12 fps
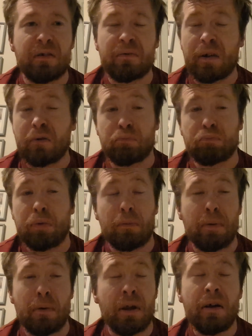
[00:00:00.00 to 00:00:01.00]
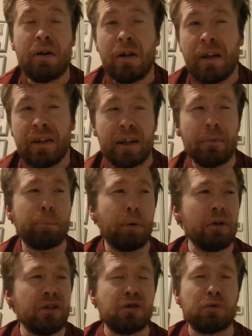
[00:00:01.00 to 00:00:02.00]
And they'll
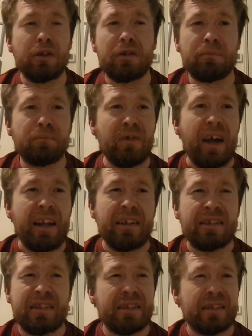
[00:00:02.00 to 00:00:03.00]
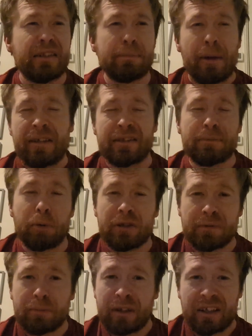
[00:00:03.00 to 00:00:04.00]
probably just want to end the season as best as
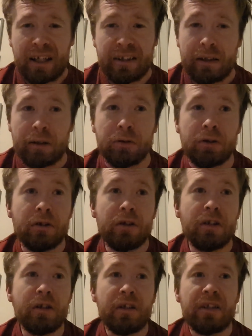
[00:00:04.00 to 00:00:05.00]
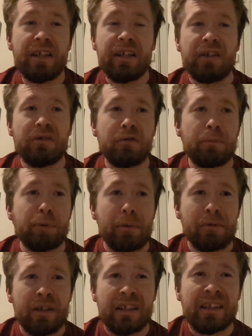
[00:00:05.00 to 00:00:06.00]
possible they can now in the
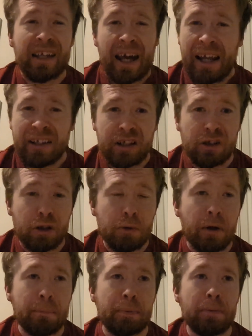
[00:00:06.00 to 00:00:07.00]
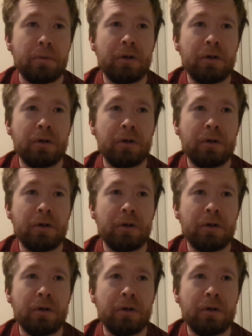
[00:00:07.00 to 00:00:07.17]
Premier League and in Europe.